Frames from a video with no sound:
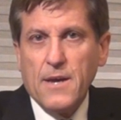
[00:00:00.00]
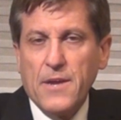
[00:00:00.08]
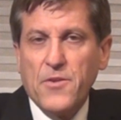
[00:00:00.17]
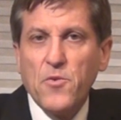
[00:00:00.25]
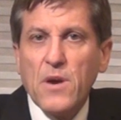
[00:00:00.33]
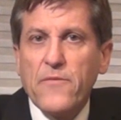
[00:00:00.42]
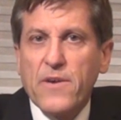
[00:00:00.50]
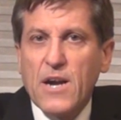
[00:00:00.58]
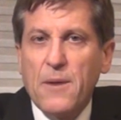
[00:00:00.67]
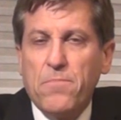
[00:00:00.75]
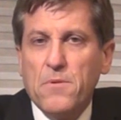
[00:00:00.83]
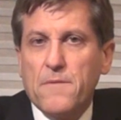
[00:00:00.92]
I do have a
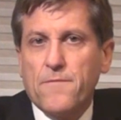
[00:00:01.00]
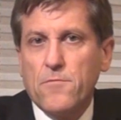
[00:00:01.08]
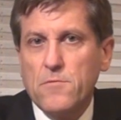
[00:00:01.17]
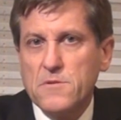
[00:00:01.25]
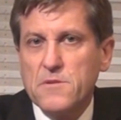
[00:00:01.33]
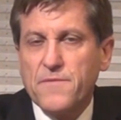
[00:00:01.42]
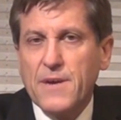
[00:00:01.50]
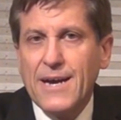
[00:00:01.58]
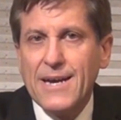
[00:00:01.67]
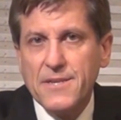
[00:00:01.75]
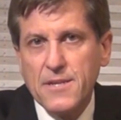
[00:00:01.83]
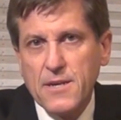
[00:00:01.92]
couple of rules of
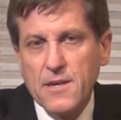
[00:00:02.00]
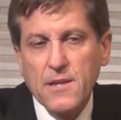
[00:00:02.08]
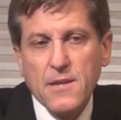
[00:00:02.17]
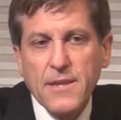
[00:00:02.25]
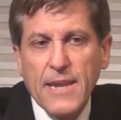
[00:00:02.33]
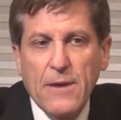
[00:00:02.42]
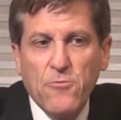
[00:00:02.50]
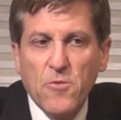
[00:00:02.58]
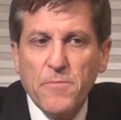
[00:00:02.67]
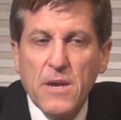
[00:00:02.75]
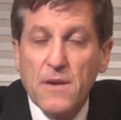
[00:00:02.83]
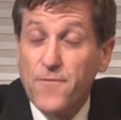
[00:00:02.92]
conduct that I
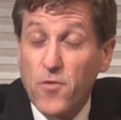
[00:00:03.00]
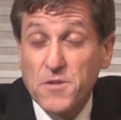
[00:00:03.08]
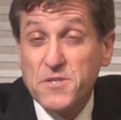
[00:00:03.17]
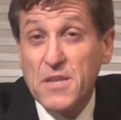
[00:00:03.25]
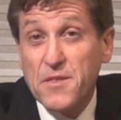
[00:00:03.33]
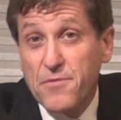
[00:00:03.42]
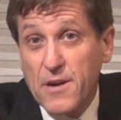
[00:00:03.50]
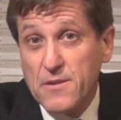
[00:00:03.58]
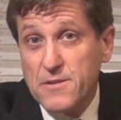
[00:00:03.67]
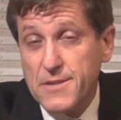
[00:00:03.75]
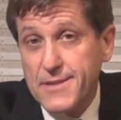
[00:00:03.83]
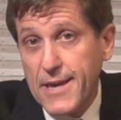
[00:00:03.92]
will be enforcing
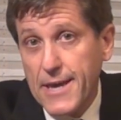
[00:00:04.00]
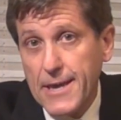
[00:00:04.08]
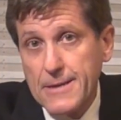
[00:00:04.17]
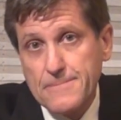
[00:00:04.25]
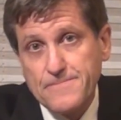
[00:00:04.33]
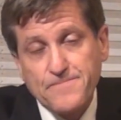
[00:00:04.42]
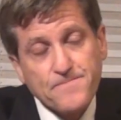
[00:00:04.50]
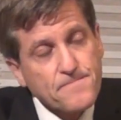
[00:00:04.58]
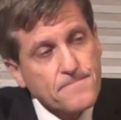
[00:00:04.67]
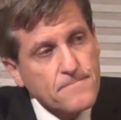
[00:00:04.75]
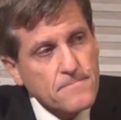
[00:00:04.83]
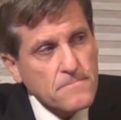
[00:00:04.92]
throughout the day.
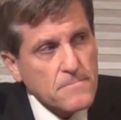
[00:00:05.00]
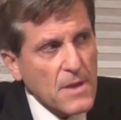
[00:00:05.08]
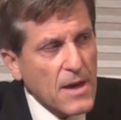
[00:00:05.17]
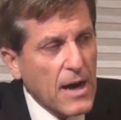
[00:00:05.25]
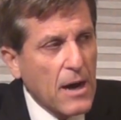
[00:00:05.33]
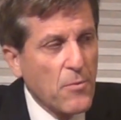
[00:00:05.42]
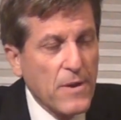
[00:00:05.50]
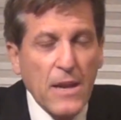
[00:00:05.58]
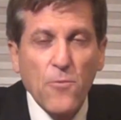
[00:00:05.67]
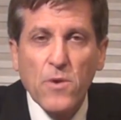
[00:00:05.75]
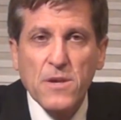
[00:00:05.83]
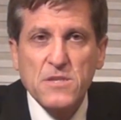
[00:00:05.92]
When
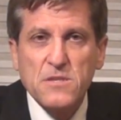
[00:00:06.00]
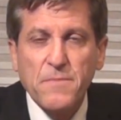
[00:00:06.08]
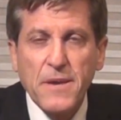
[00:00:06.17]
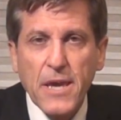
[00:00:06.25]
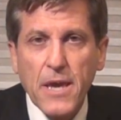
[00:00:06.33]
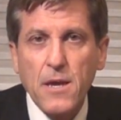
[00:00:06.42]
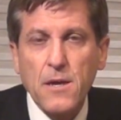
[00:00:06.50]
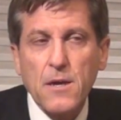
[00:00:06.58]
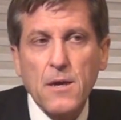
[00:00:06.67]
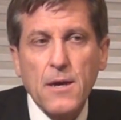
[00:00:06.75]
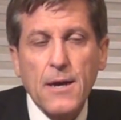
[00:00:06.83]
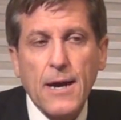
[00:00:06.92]
anyone is speaking,
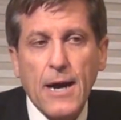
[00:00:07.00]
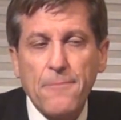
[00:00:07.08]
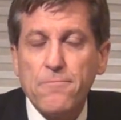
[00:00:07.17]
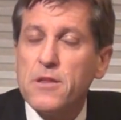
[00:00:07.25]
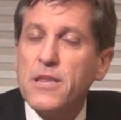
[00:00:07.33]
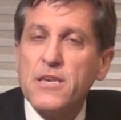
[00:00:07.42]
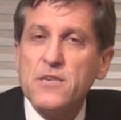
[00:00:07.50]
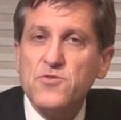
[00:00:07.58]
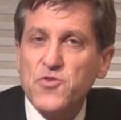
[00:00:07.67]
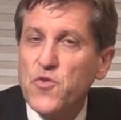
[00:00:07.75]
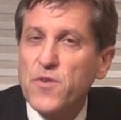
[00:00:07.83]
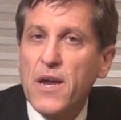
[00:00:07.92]
please
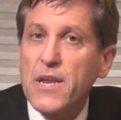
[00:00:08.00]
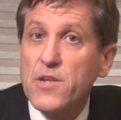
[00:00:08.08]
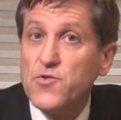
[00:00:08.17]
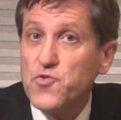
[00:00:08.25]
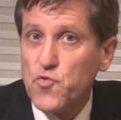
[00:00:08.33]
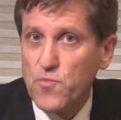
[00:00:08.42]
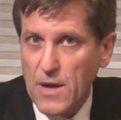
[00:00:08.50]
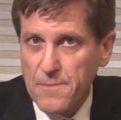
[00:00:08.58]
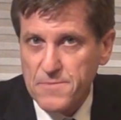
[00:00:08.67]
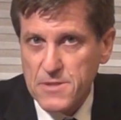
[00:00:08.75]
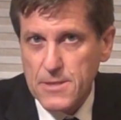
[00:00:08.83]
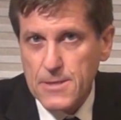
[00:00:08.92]
do not
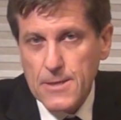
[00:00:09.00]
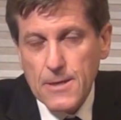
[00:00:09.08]
interrupt.